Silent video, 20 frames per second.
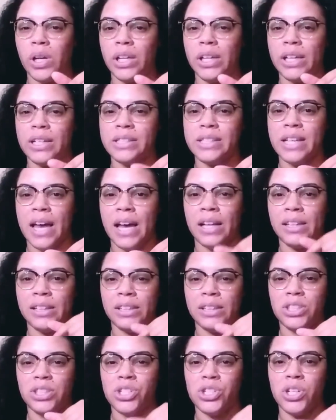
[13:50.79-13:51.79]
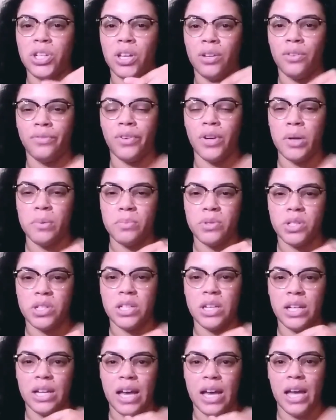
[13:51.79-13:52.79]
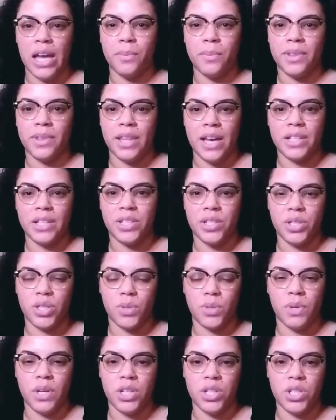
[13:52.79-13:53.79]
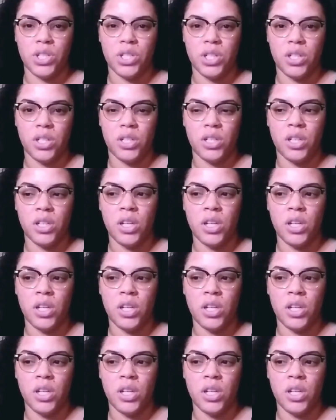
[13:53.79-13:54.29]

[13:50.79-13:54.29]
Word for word: exactly she confirmed or denied with that situation.